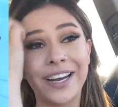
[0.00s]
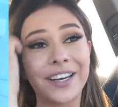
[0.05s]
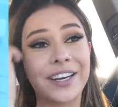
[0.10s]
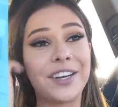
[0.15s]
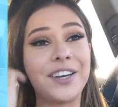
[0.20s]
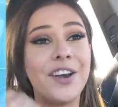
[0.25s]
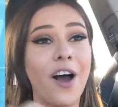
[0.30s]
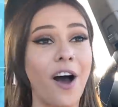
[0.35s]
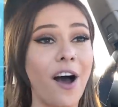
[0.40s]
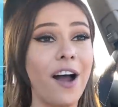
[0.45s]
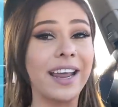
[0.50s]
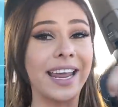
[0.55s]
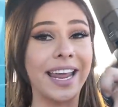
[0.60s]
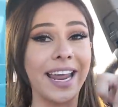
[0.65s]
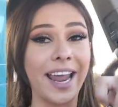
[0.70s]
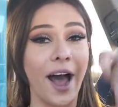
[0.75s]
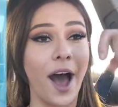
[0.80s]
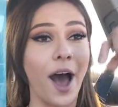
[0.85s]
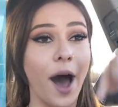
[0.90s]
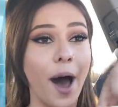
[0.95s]
could not
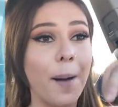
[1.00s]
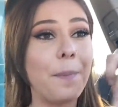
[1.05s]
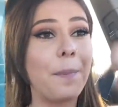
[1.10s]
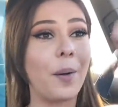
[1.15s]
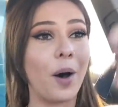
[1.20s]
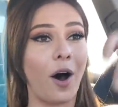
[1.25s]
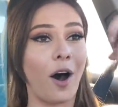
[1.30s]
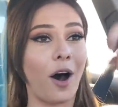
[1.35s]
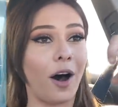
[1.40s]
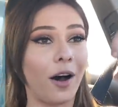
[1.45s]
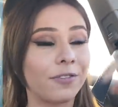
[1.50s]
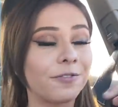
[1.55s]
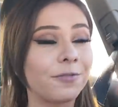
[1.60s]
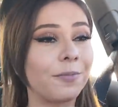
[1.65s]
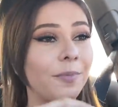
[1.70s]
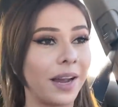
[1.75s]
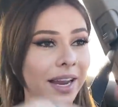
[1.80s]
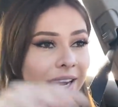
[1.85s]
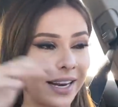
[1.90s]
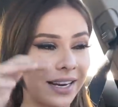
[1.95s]
get up off
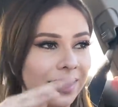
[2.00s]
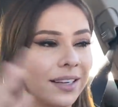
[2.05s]
my,